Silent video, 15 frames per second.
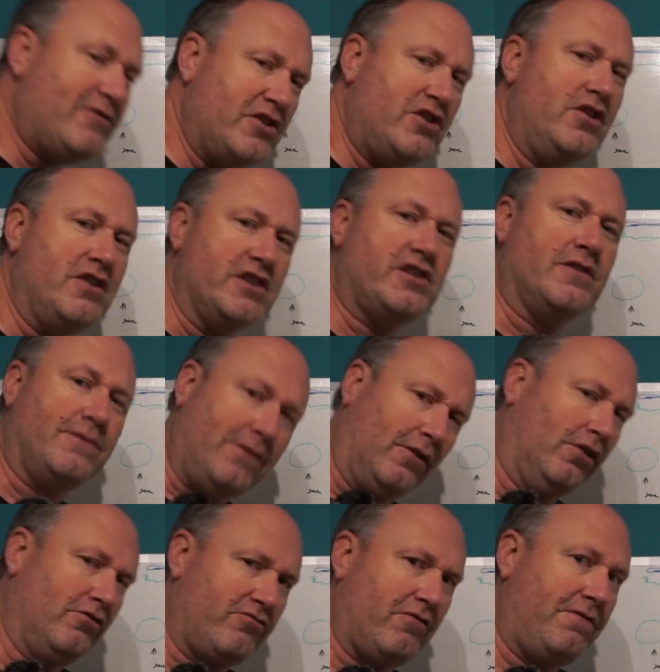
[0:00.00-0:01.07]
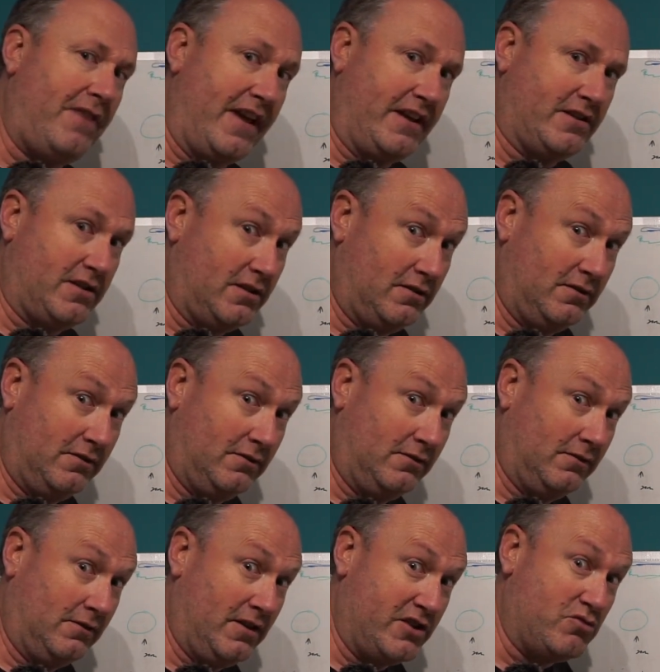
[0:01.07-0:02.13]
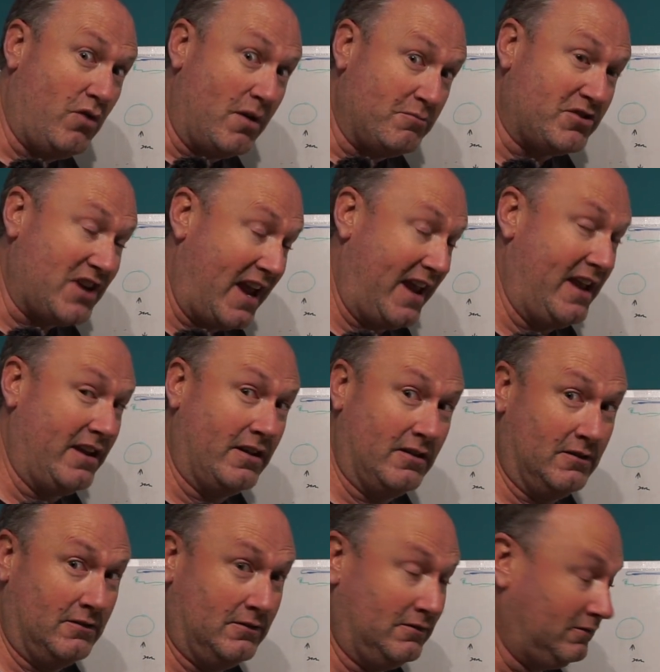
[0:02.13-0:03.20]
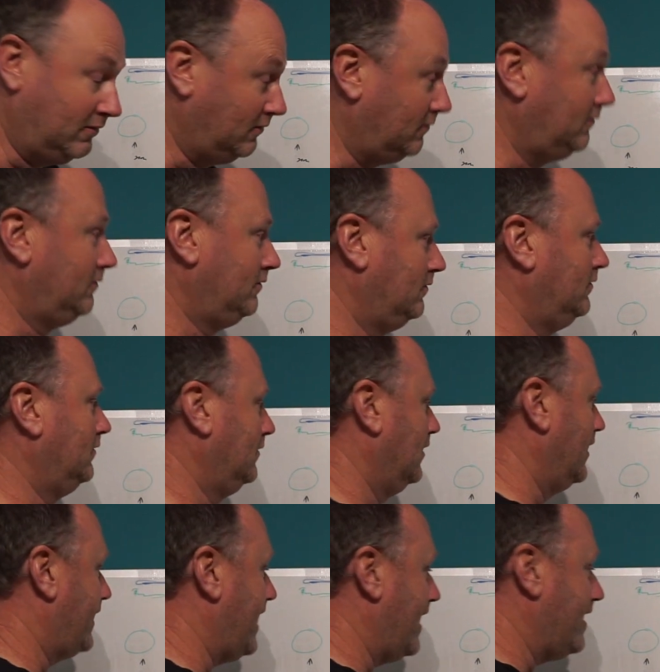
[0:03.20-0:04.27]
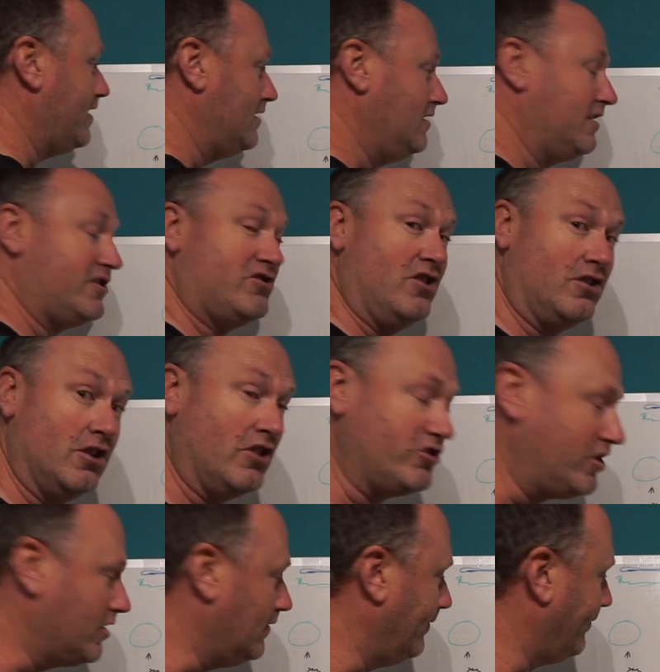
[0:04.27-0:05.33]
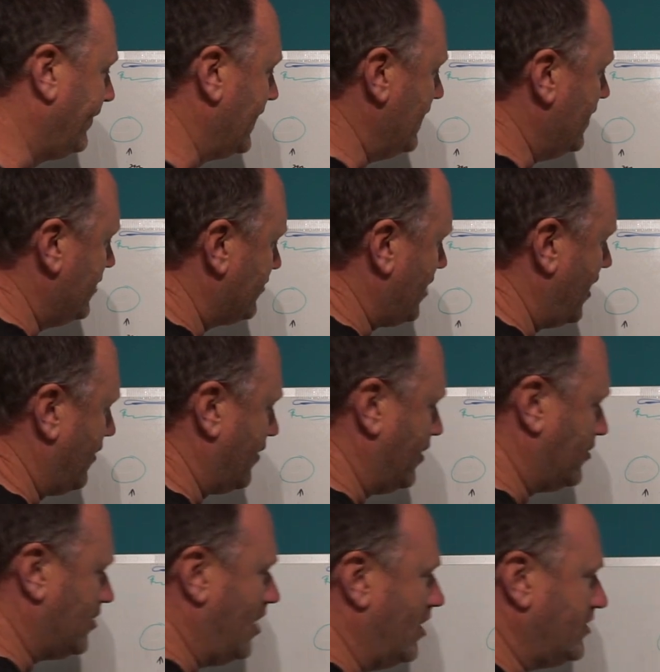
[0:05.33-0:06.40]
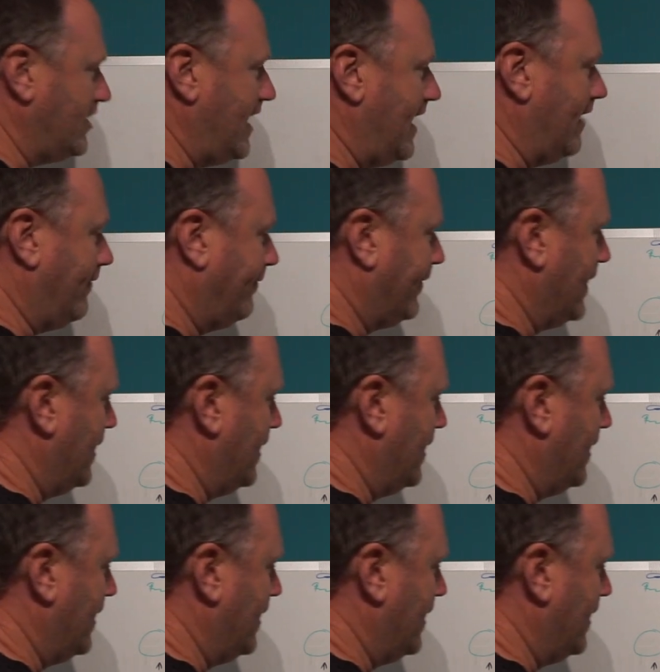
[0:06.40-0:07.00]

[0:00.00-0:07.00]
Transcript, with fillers: to do this at 400 feet, is what I'm saying. Okay. And it's not logical. So you're starting out.